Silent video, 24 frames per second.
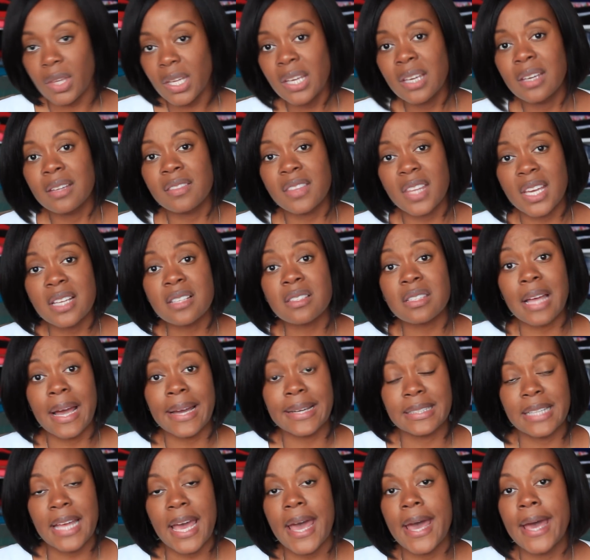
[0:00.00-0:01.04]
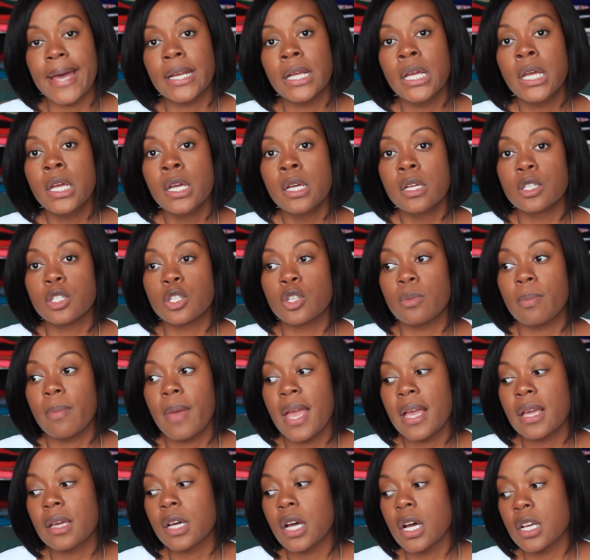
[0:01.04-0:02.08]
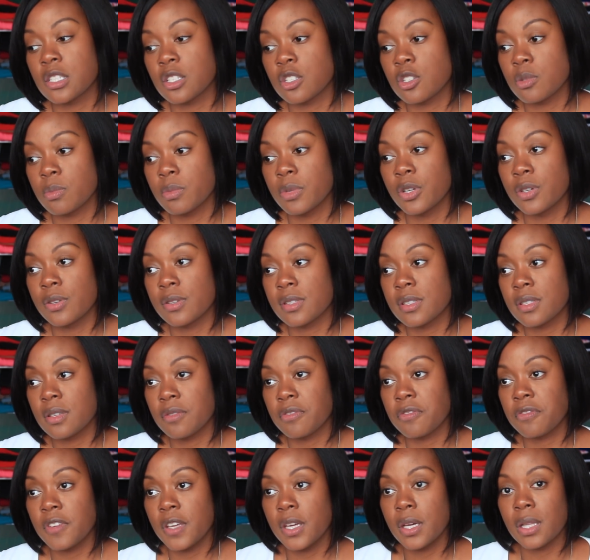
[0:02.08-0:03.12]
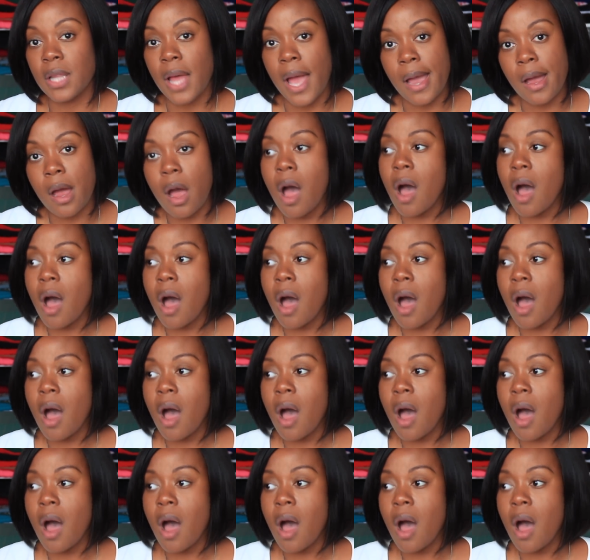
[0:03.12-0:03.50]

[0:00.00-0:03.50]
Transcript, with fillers: and things like that to make customers feel like,